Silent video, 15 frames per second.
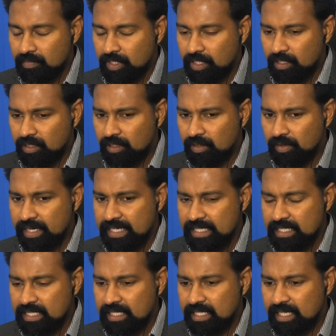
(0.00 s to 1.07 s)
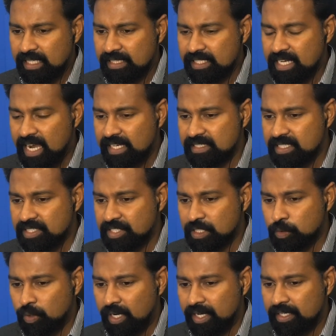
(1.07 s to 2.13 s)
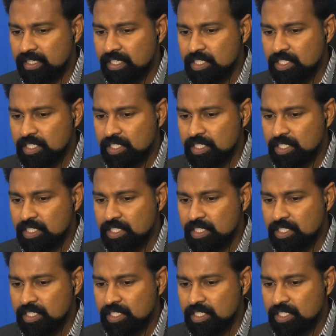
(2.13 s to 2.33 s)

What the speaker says: All right, healthy diet is required.